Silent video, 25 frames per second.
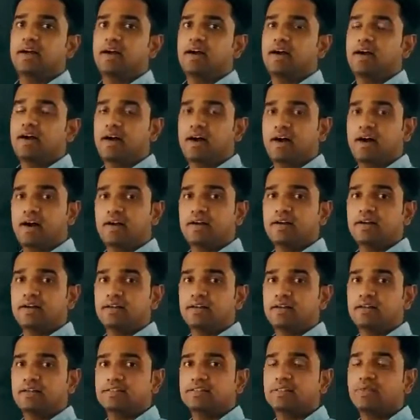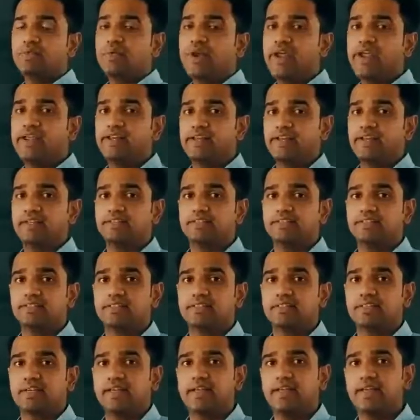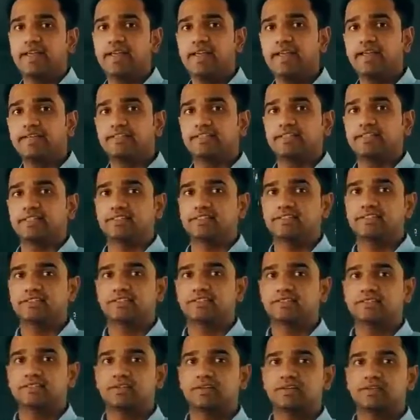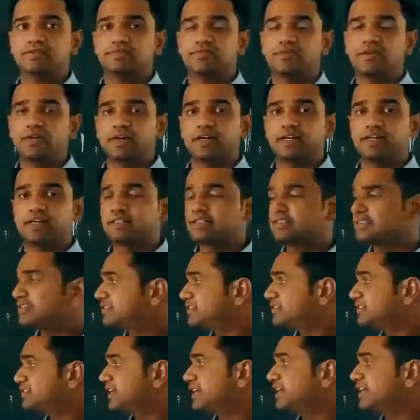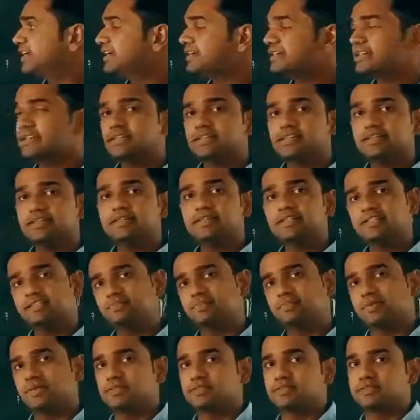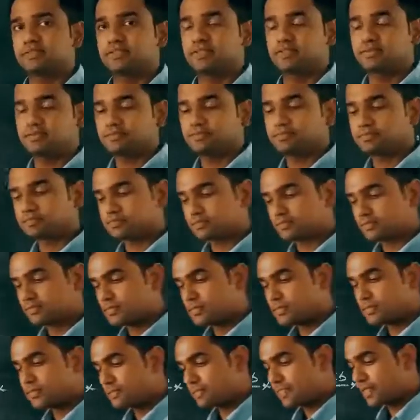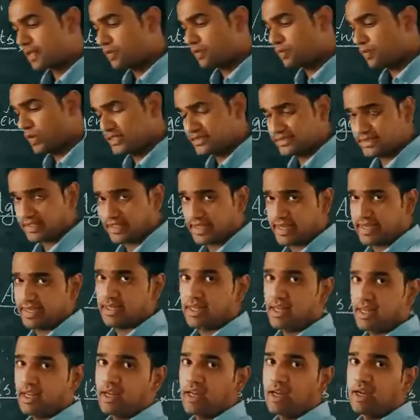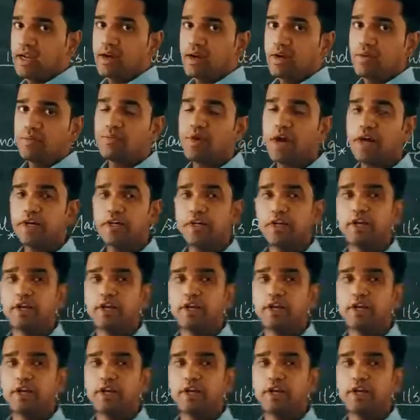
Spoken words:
are the various agents for seed dispersal. Once again, what do